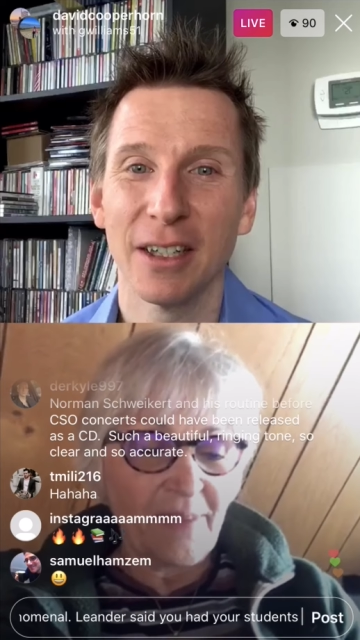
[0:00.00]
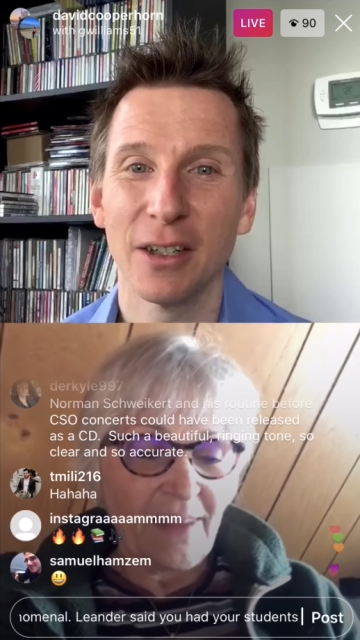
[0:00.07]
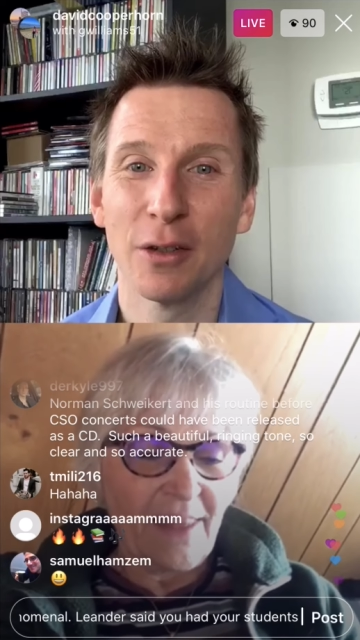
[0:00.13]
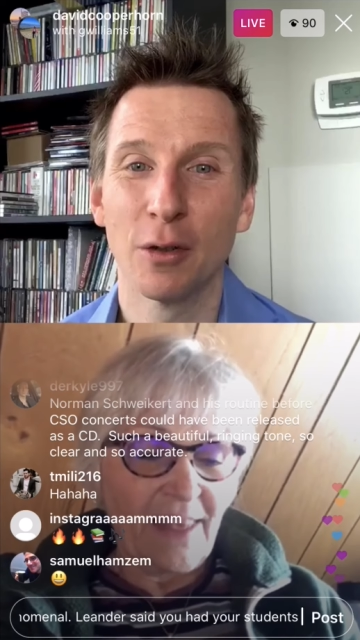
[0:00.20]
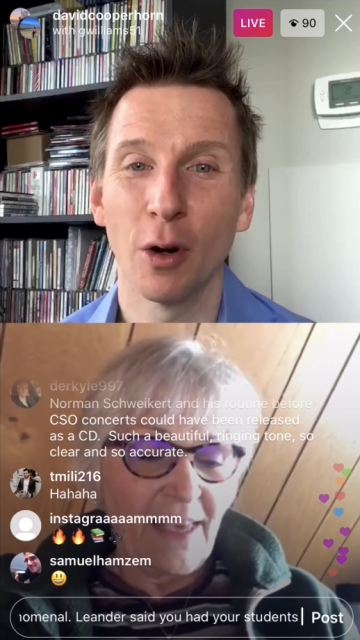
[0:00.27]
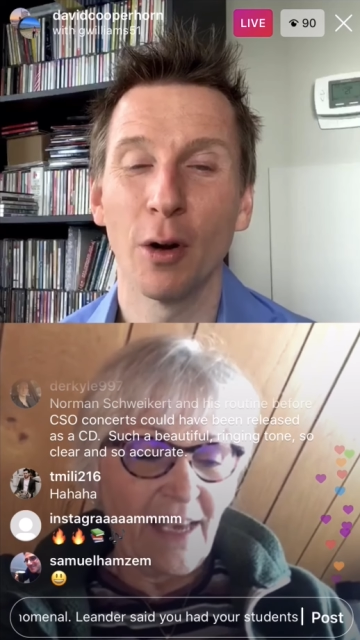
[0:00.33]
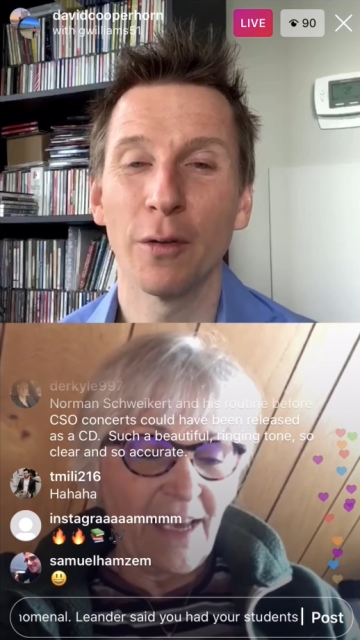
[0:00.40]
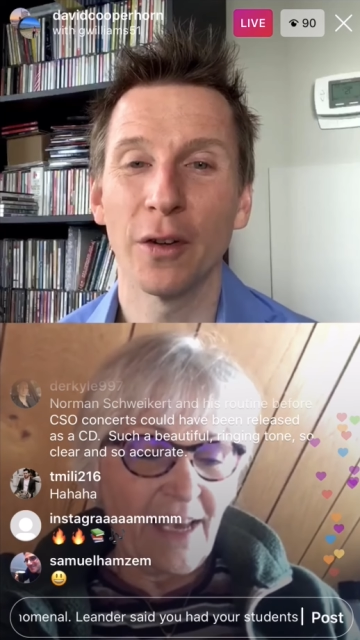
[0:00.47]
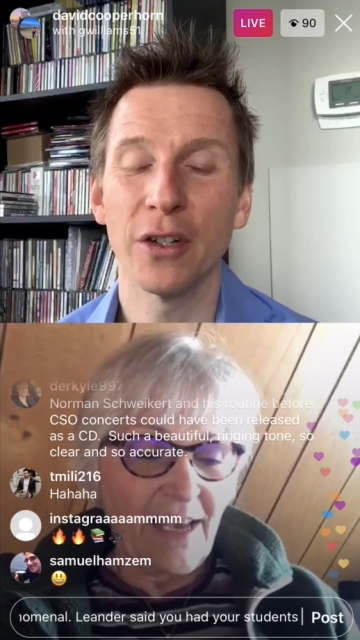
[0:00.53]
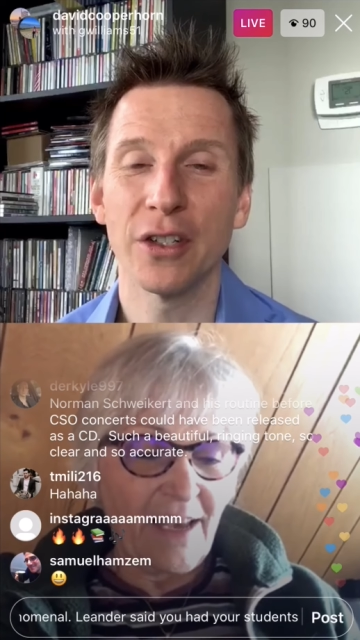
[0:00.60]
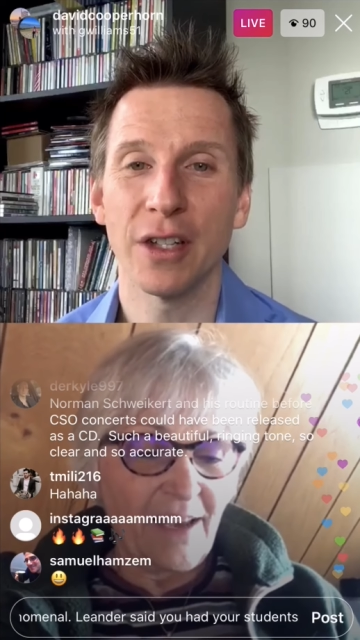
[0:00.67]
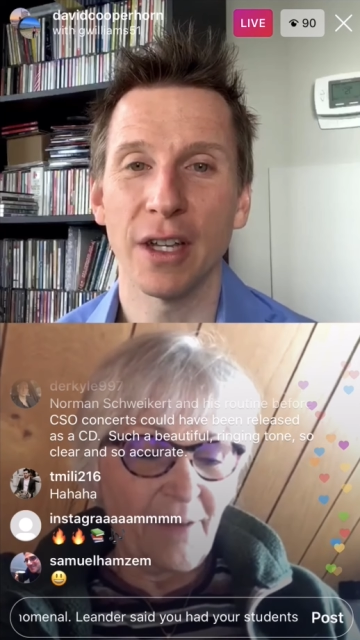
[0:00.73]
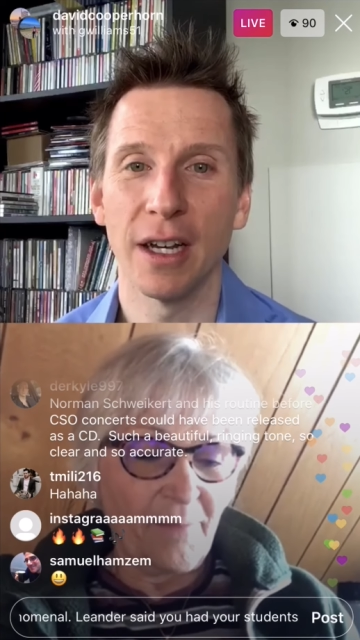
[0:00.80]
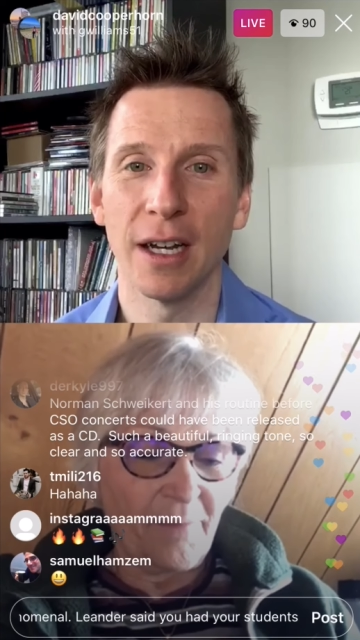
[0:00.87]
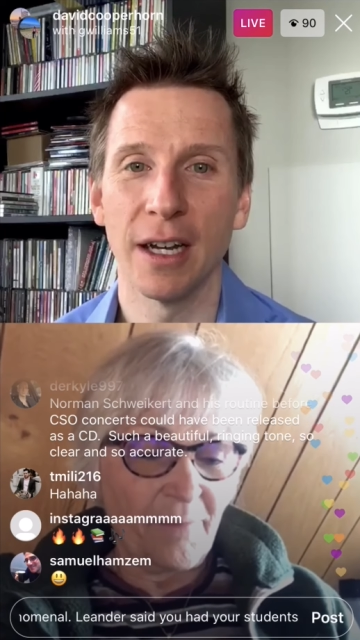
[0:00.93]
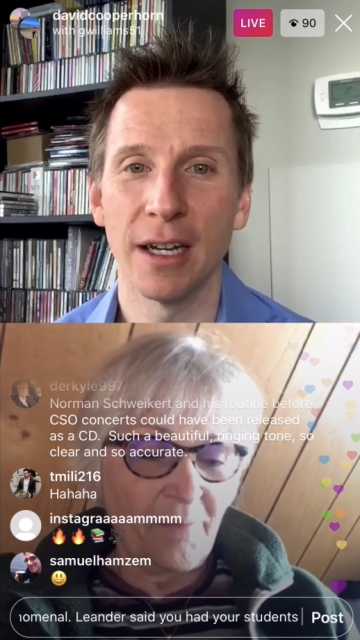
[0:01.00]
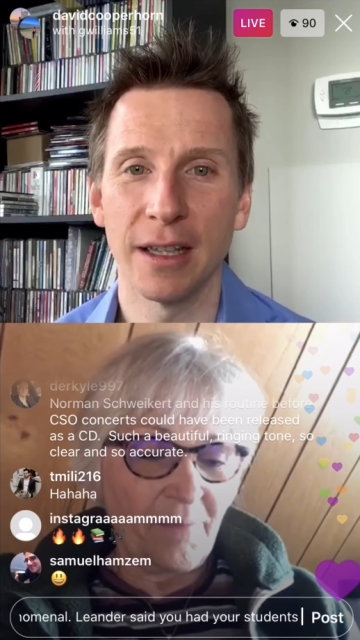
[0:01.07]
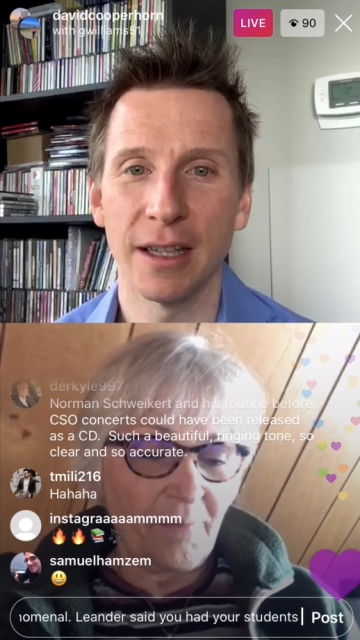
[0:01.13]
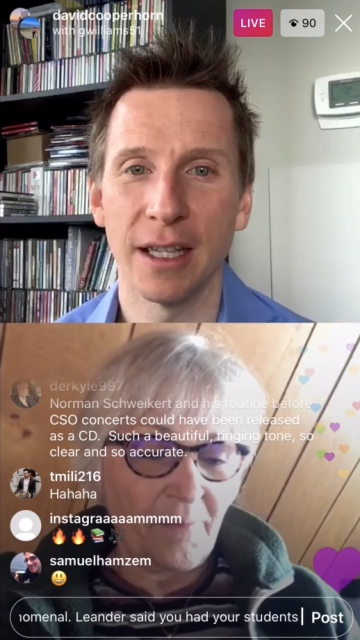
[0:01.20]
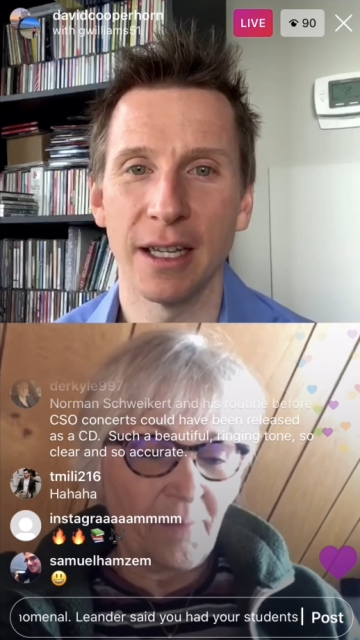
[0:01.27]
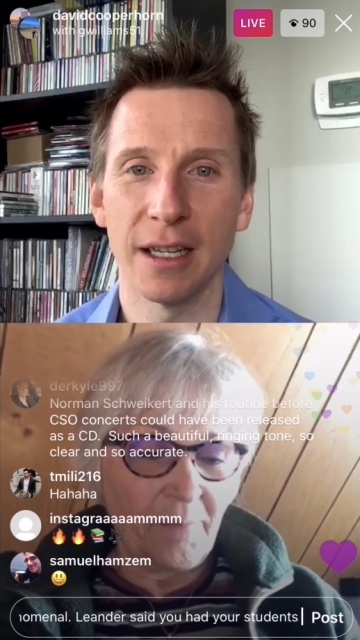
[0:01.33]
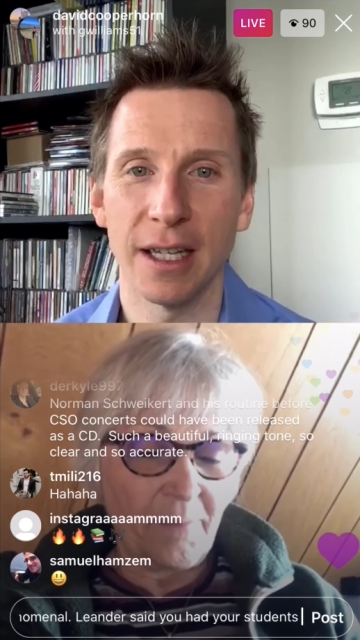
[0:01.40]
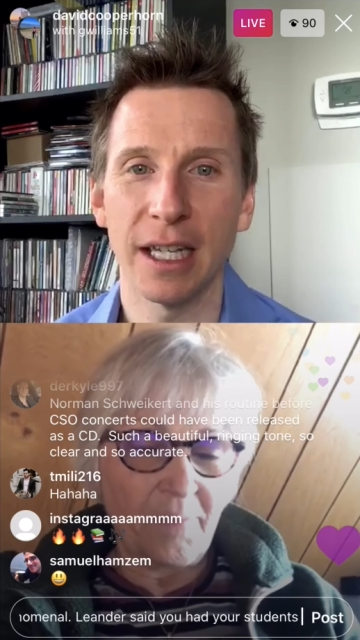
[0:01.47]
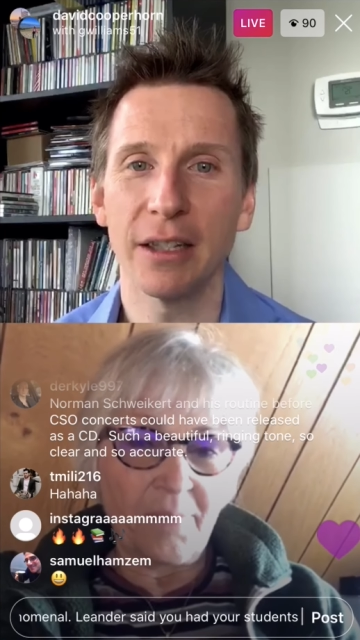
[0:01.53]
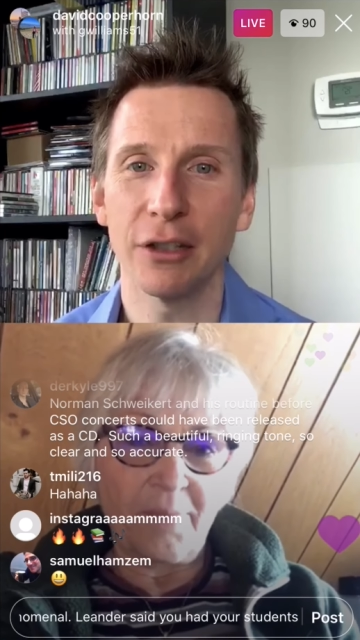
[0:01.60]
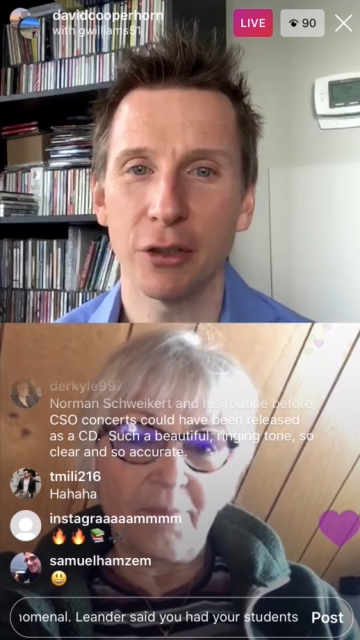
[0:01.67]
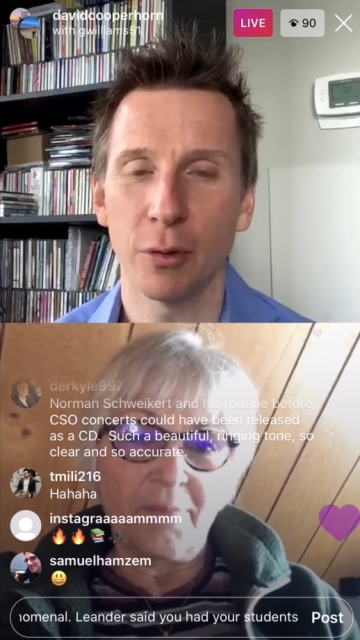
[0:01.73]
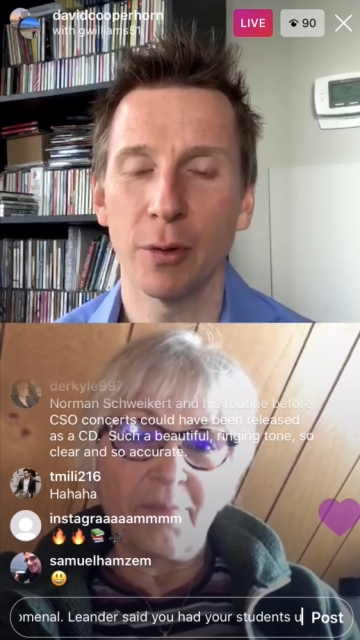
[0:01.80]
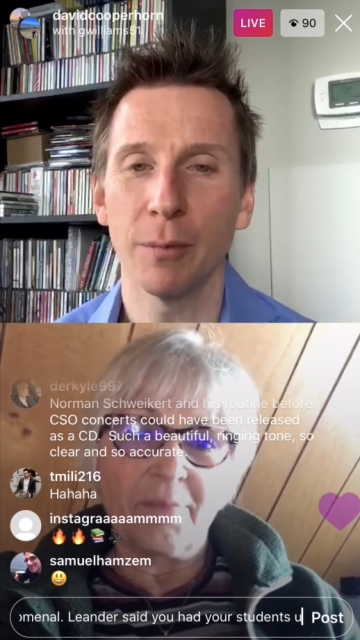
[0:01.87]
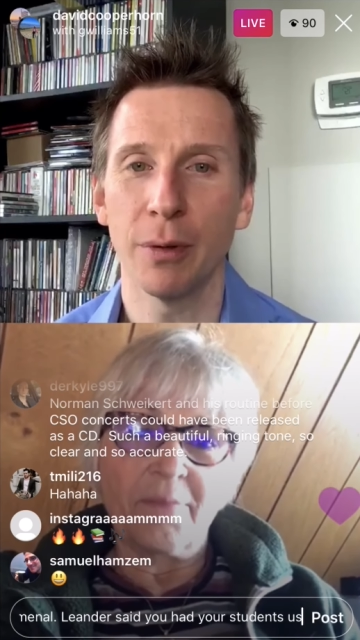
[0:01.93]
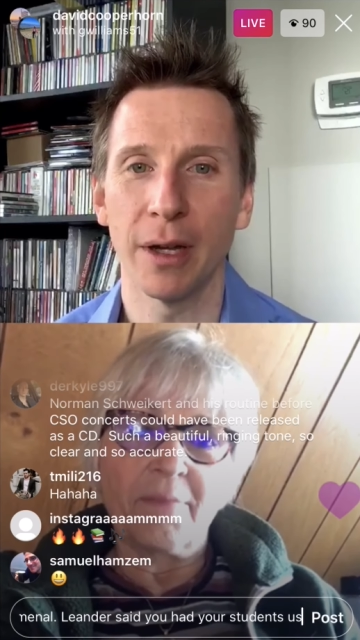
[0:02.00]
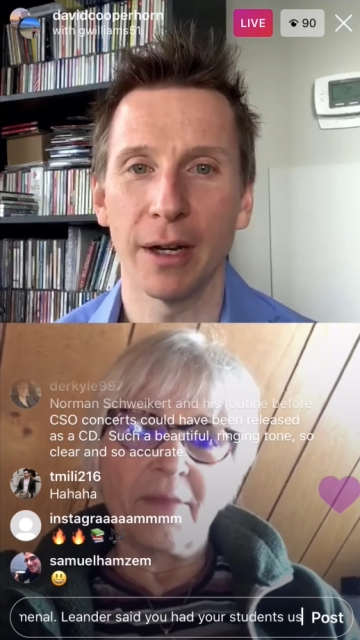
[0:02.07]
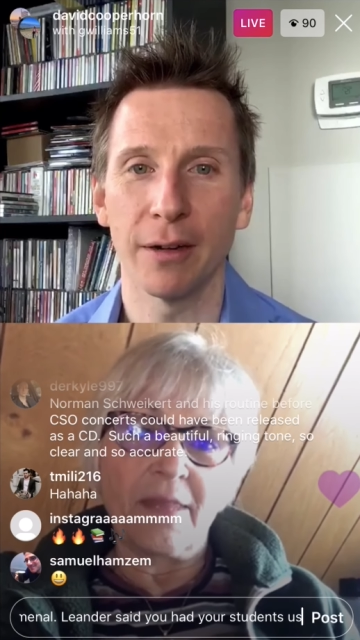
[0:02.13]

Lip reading: Grover's the English horn player